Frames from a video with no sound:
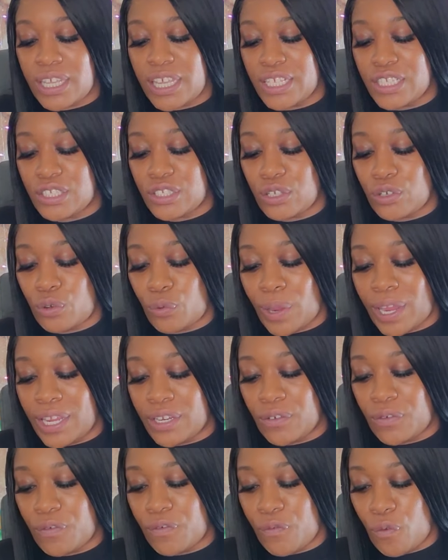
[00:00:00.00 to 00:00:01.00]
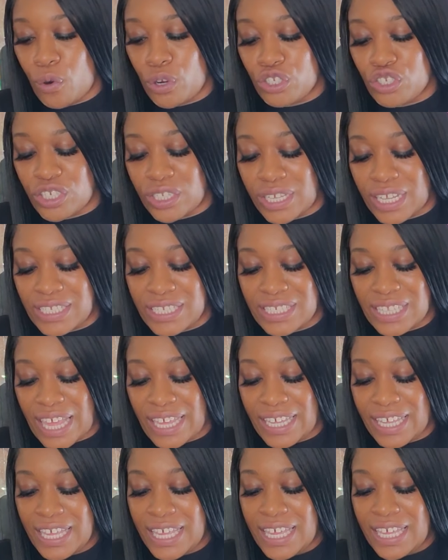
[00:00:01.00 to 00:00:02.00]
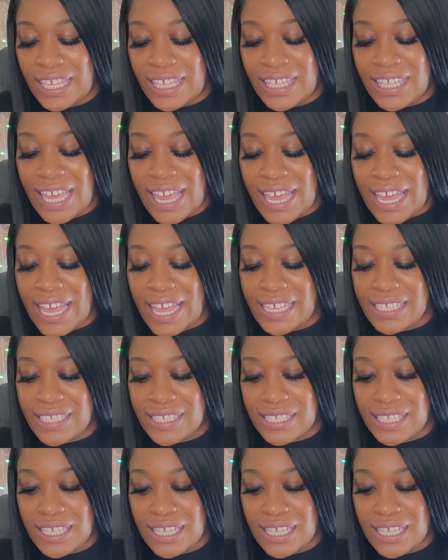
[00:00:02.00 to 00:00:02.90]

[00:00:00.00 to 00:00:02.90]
it's great fortune because it's like, yes,